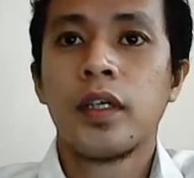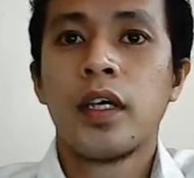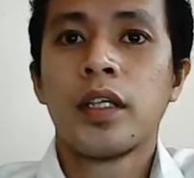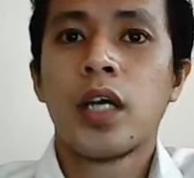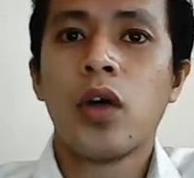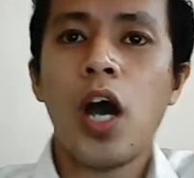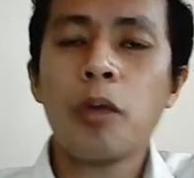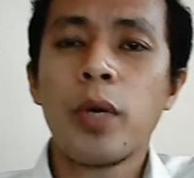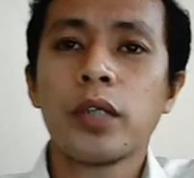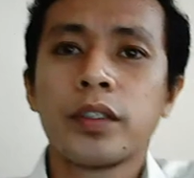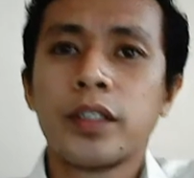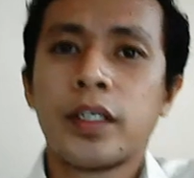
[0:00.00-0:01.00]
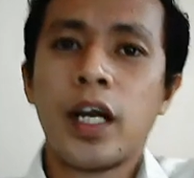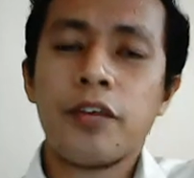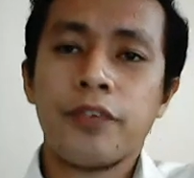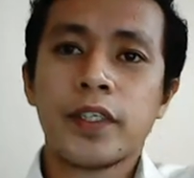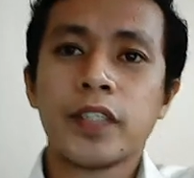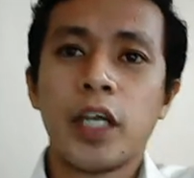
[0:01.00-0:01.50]
Now, how about
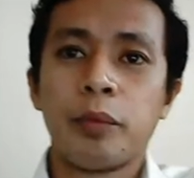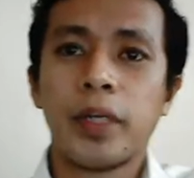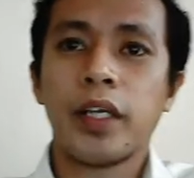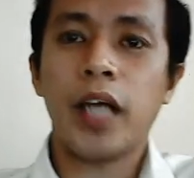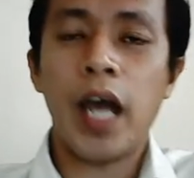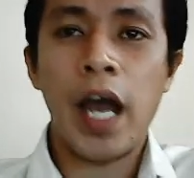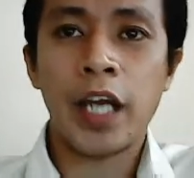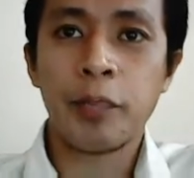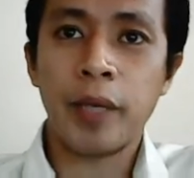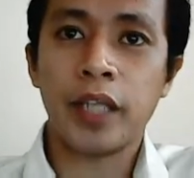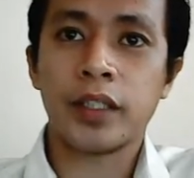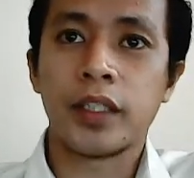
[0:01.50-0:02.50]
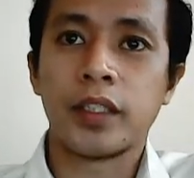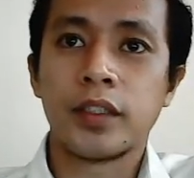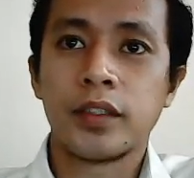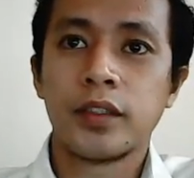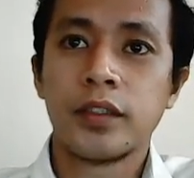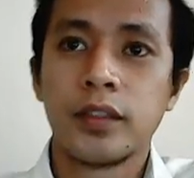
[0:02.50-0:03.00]
graphics animator?
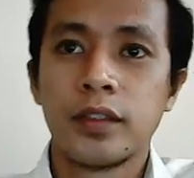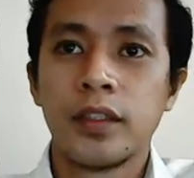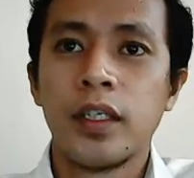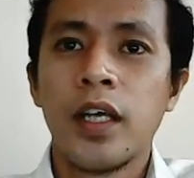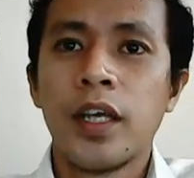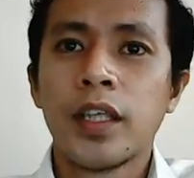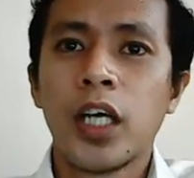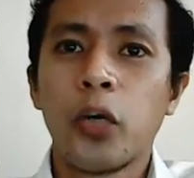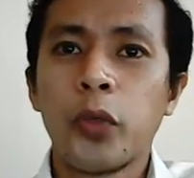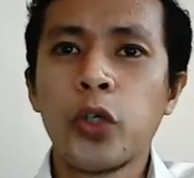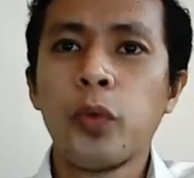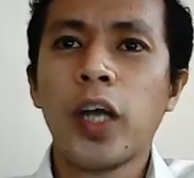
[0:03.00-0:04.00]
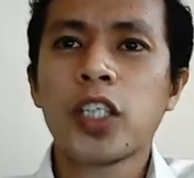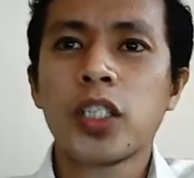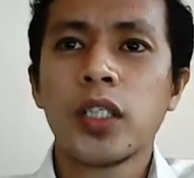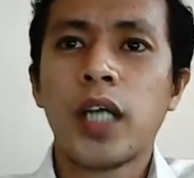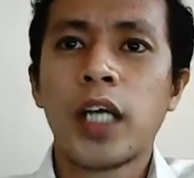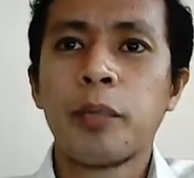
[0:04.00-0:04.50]
Now, when you watch
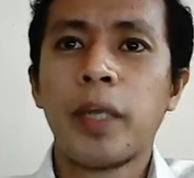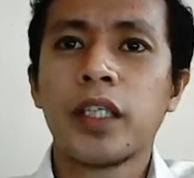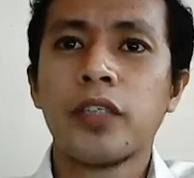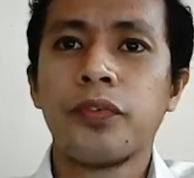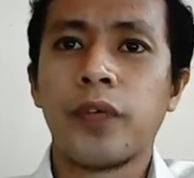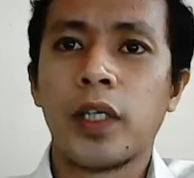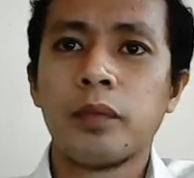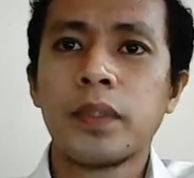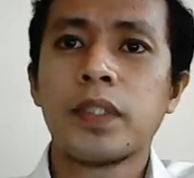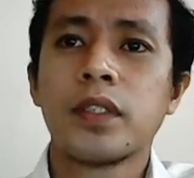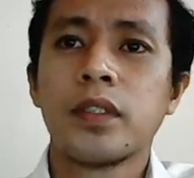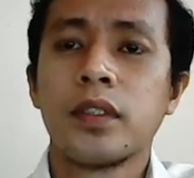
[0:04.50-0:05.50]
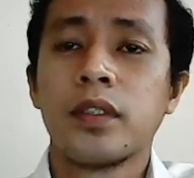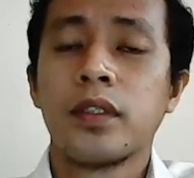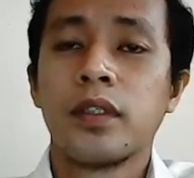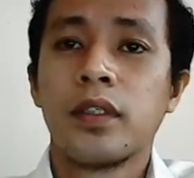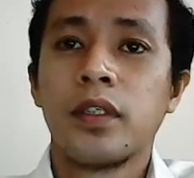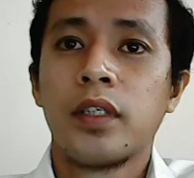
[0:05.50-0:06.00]
animated films,
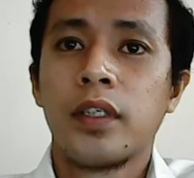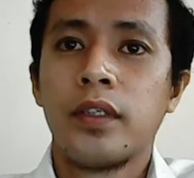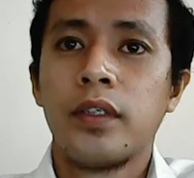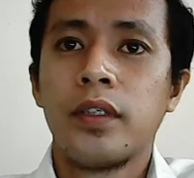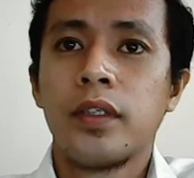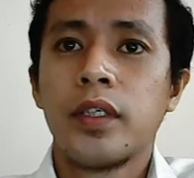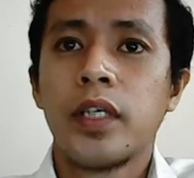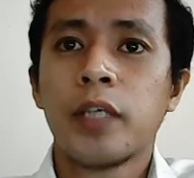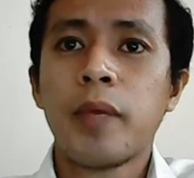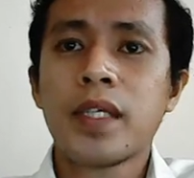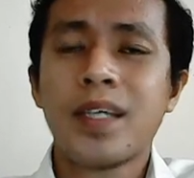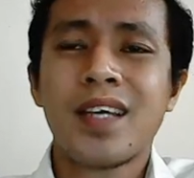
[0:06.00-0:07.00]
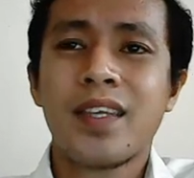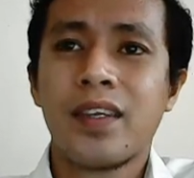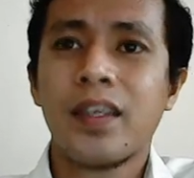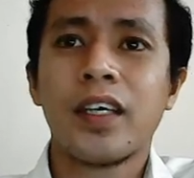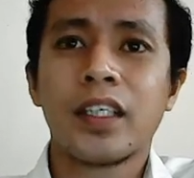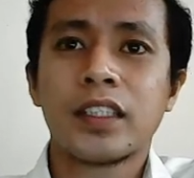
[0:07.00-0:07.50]
it makes us
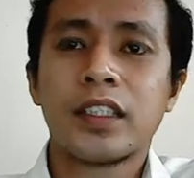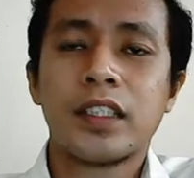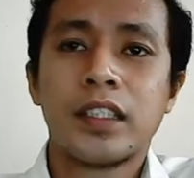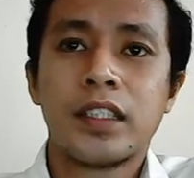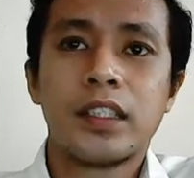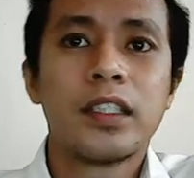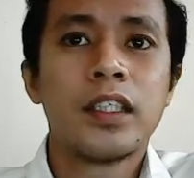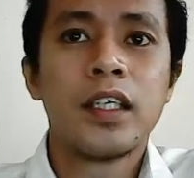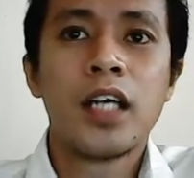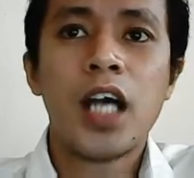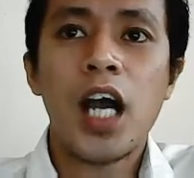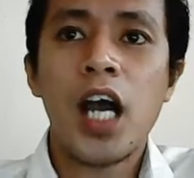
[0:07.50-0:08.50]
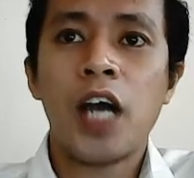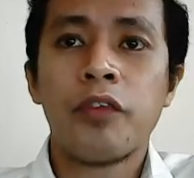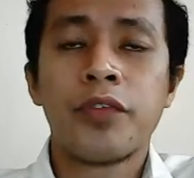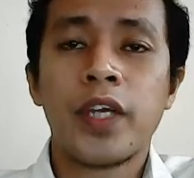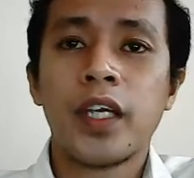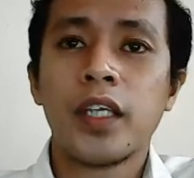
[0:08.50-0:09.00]
think of
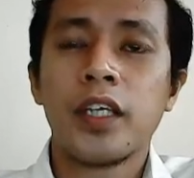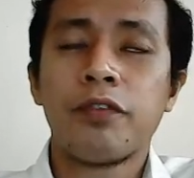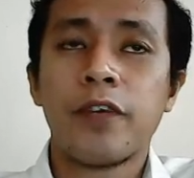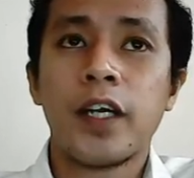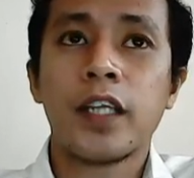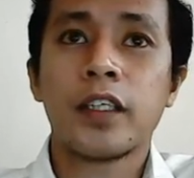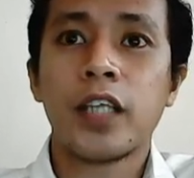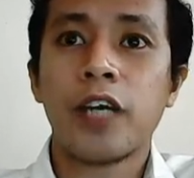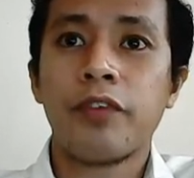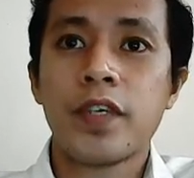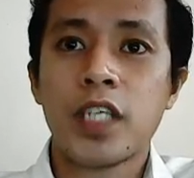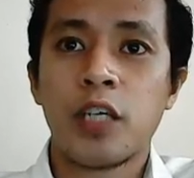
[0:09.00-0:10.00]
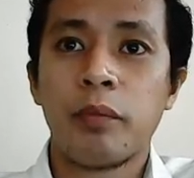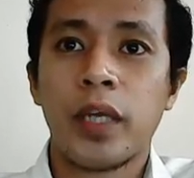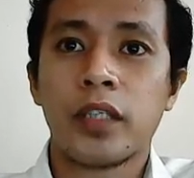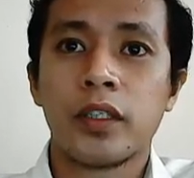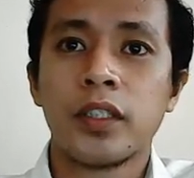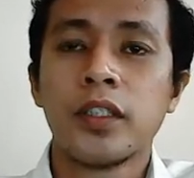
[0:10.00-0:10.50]
the different graphics
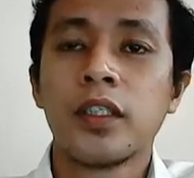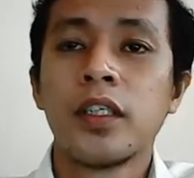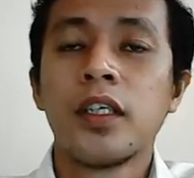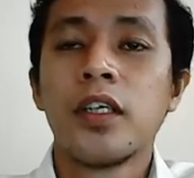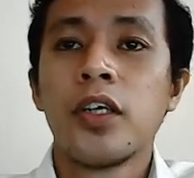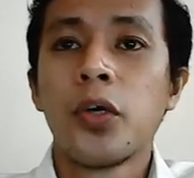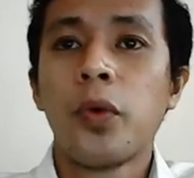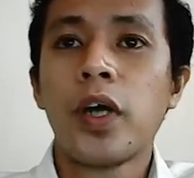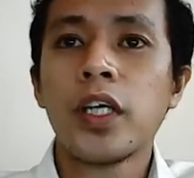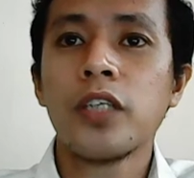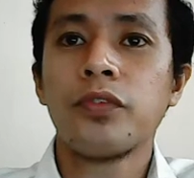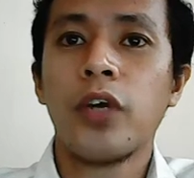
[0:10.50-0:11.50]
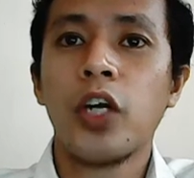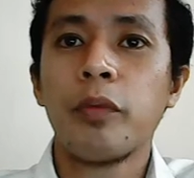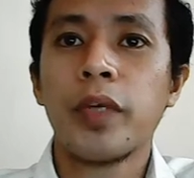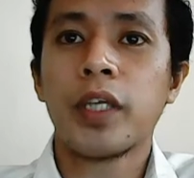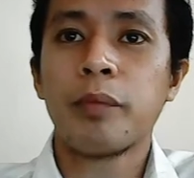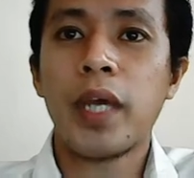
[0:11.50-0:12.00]
animator who are involved in
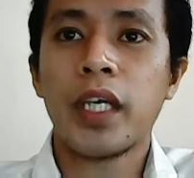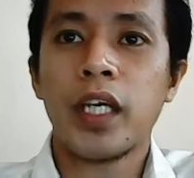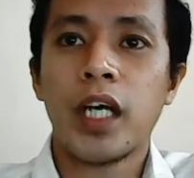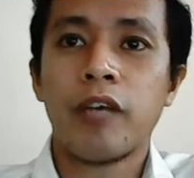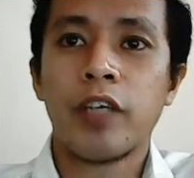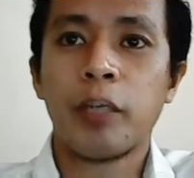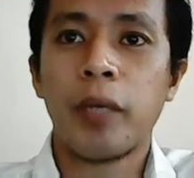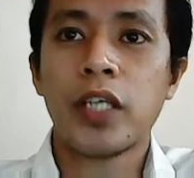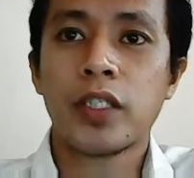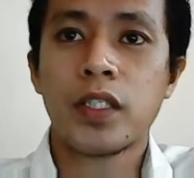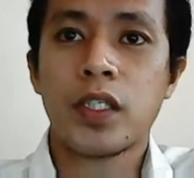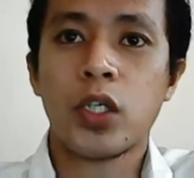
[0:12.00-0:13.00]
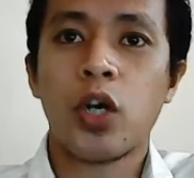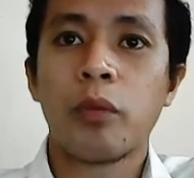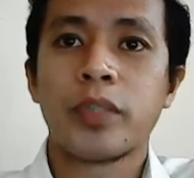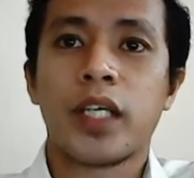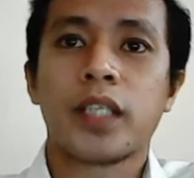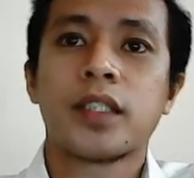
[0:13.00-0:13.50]
the making of animations to
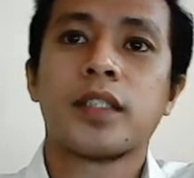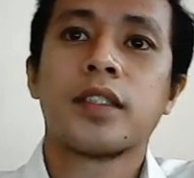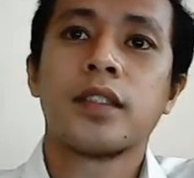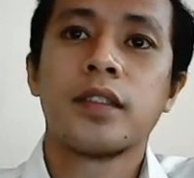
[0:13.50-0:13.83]
objects.